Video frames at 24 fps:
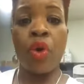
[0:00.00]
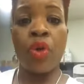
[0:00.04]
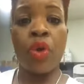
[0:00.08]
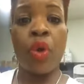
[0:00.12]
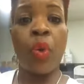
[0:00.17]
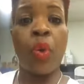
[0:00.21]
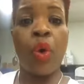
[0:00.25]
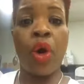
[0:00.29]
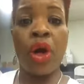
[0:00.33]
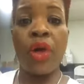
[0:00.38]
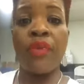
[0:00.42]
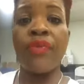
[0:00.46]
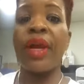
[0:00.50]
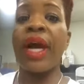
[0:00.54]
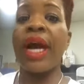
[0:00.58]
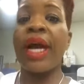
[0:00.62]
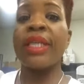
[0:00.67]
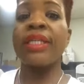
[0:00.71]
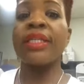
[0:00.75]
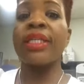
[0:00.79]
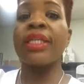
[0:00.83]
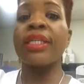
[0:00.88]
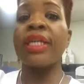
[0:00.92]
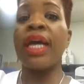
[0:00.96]
the word of God
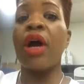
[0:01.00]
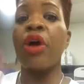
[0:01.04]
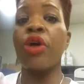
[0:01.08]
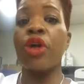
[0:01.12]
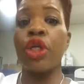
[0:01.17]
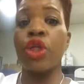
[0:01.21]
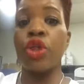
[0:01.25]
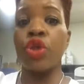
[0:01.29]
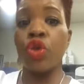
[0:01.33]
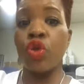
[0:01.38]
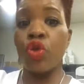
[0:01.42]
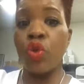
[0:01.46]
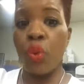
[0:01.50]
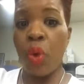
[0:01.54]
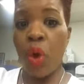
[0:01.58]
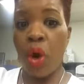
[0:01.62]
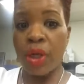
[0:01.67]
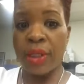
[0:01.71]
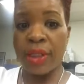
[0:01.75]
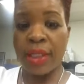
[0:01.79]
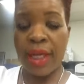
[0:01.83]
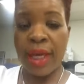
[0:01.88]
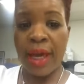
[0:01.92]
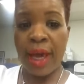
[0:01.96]
says, how can two
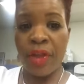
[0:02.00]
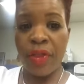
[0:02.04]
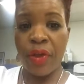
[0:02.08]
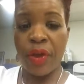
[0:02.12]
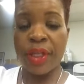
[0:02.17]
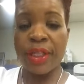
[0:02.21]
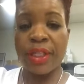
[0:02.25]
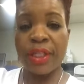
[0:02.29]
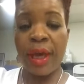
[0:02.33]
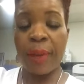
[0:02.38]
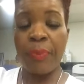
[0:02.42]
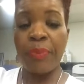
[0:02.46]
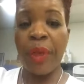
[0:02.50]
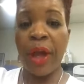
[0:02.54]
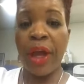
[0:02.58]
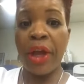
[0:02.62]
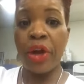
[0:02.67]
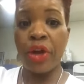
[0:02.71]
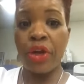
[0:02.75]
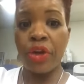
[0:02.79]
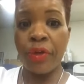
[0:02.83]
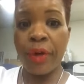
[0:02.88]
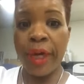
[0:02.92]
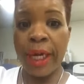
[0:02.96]
walk together except they
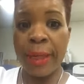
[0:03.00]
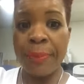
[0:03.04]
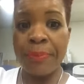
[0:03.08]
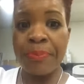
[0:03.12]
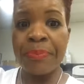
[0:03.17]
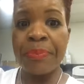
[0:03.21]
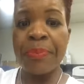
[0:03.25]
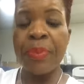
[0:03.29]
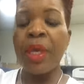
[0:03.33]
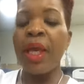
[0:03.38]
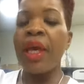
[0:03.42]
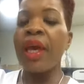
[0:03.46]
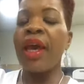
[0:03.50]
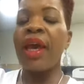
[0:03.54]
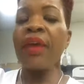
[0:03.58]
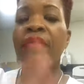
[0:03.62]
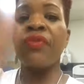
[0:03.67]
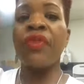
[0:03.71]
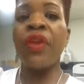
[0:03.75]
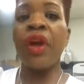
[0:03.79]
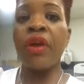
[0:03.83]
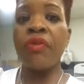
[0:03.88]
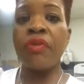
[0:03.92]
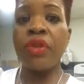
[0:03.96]
agree?
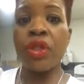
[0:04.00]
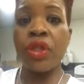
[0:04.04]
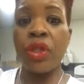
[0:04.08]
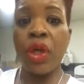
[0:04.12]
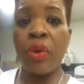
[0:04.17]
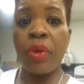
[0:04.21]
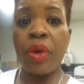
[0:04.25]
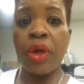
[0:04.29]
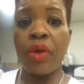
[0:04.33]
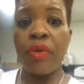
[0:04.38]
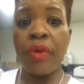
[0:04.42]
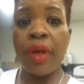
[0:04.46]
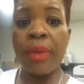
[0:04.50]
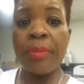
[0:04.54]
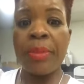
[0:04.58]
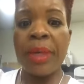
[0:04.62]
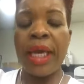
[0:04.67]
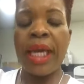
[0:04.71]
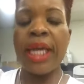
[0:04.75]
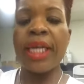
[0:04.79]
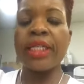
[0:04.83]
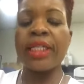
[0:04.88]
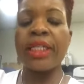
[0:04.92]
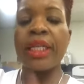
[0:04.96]
If there is no
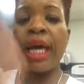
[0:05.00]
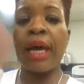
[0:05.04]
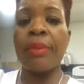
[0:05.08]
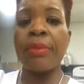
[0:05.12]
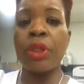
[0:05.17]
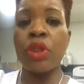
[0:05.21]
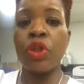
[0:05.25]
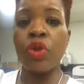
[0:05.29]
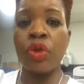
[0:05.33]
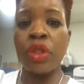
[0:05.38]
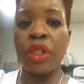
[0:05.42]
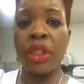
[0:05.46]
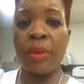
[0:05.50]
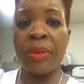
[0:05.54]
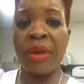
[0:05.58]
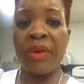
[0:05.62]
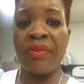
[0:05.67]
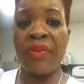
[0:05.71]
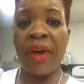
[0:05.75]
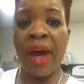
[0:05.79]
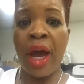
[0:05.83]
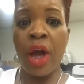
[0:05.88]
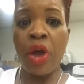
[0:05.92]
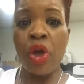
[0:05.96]
agreement, it's time to do some
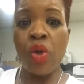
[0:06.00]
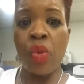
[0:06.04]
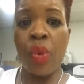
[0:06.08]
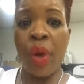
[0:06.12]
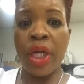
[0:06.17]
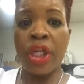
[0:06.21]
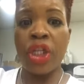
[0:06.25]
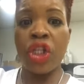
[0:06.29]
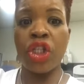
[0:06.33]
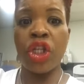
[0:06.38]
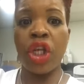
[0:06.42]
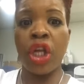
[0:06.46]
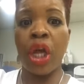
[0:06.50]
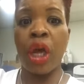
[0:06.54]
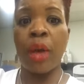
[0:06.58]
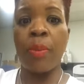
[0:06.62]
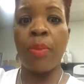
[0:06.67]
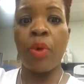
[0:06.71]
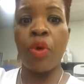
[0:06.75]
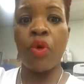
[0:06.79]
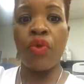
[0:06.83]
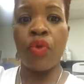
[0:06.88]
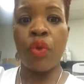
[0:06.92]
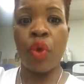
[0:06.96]
evaluation and
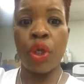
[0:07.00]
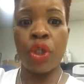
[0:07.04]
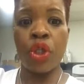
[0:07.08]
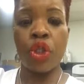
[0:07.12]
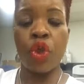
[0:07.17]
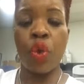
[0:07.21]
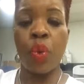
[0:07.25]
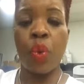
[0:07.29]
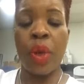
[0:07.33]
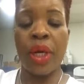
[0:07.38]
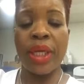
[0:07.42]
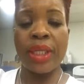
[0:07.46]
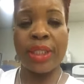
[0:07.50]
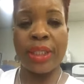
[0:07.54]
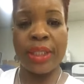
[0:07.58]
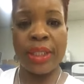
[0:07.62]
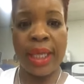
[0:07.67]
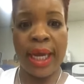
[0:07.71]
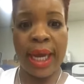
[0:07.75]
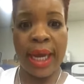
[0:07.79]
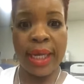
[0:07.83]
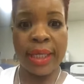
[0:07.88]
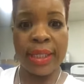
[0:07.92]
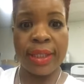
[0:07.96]
move on to what's
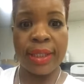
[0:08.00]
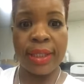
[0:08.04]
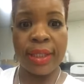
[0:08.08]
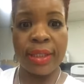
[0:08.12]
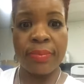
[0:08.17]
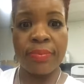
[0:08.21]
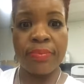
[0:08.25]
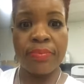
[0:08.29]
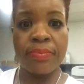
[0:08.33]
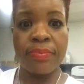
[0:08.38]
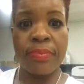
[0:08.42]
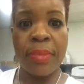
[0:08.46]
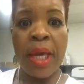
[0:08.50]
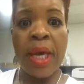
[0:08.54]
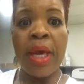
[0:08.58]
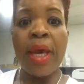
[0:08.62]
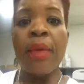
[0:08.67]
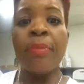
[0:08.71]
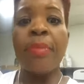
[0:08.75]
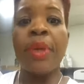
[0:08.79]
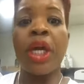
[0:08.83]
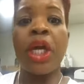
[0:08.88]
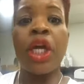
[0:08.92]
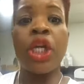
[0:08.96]
next,
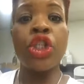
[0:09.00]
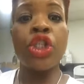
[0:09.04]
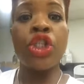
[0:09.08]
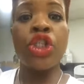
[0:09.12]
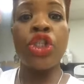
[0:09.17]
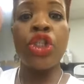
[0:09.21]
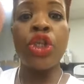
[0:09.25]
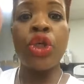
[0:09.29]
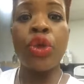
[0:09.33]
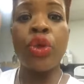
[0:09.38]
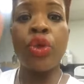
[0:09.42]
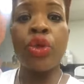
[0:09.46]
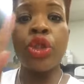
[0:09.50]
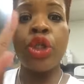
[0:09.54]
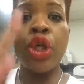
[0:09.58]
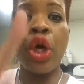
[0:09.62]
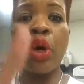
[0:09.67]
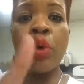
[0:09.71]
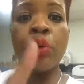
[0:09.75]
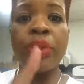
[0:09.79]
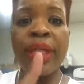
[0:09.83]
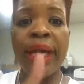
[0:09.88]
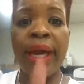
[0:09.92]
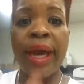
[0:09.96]
because you
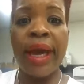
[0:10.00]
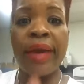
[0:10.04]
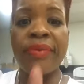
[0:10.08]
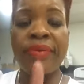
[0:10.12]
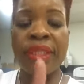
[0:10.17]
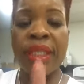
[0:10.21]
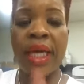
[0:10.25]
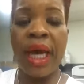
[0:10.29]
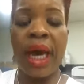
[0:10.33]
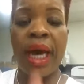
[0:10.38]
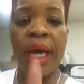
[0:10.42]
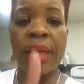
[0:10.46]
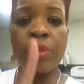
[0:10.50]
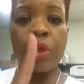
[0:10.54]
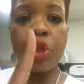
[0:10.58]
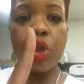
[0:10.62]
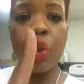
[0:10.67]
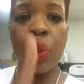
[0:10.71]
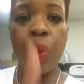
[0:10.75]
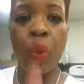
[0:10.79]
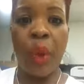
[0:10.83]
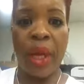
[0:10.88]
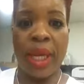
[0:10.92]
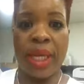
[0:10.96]
don't have time to
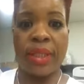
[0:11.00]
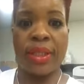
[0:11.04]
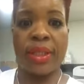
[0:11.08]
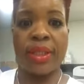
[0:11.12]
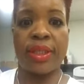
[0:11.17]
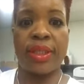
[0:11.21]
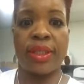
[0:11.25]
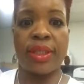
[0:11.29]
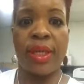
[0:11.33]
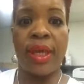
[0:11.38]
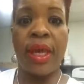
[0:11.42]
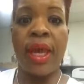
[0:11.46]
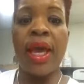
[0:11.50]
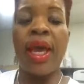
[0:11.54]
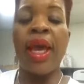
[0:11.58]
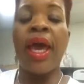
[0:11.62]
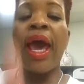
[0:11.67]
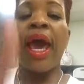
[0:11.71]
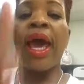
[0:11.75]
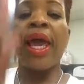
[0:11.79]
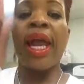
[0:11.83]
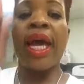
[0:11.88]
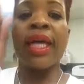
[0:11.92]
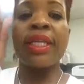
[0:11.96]
waste.
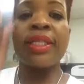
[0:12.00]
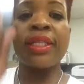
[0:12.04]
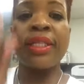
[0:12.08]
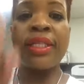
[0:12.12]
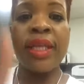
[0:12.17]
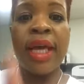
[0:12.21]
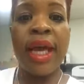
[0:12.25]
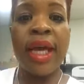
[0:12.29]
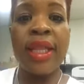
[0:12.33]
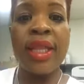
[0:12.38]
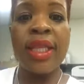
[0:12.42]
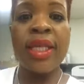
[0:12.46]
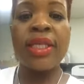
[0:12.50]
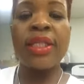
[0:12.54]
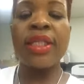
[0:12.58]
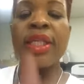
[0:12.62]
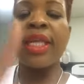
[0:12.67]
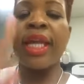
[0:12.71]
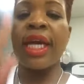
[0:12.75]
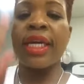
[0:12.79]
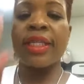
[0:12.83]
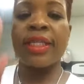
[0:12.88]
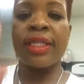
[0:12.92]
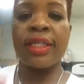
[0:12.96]
And I say this
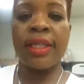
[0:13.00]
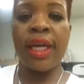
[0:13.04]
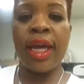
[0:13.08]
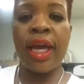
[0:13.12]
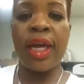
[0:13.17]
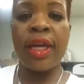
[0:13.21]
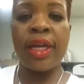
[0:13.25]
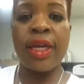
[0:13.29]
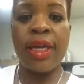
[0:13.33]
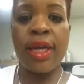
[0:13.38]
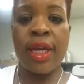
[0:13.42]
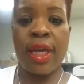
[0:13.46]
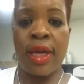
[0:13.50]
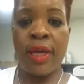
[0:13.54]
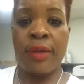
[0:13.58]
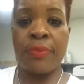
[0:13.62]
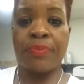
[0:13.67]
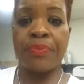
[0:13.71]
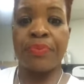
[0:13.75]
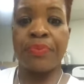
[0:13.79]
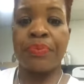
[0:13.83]
and I say it again.